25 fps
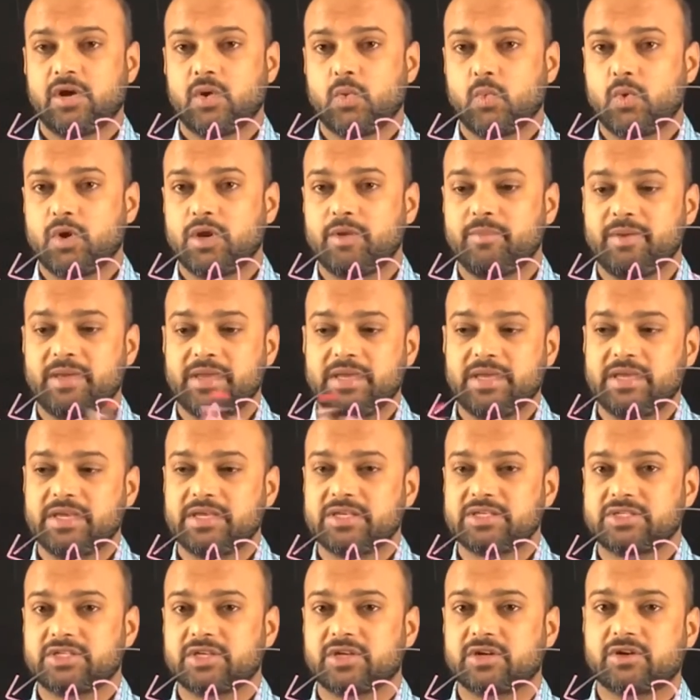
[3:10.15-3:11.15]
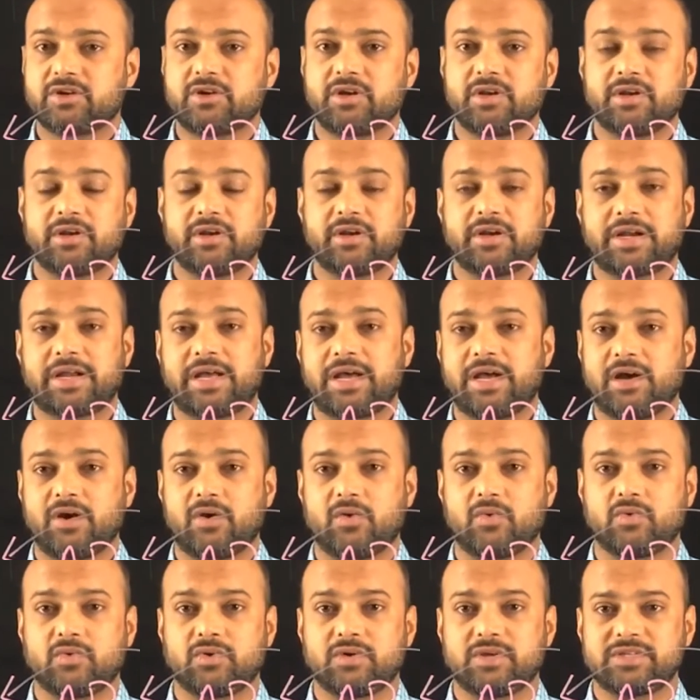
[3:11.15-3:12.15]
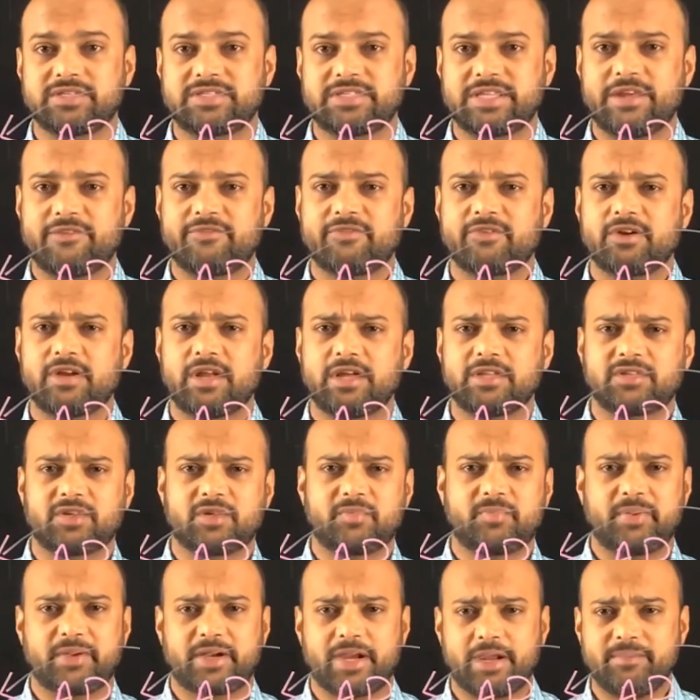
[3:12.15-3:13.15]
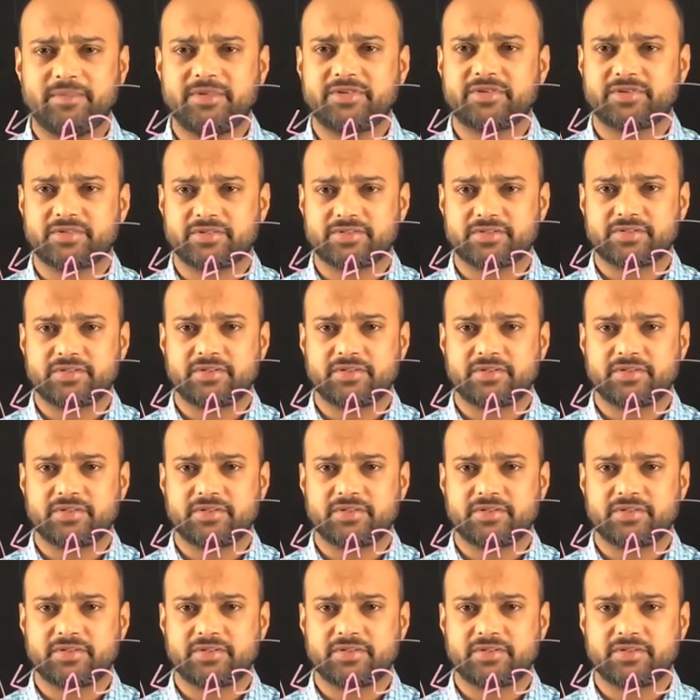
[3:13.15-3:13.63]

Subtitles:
will be circling around several other parameters.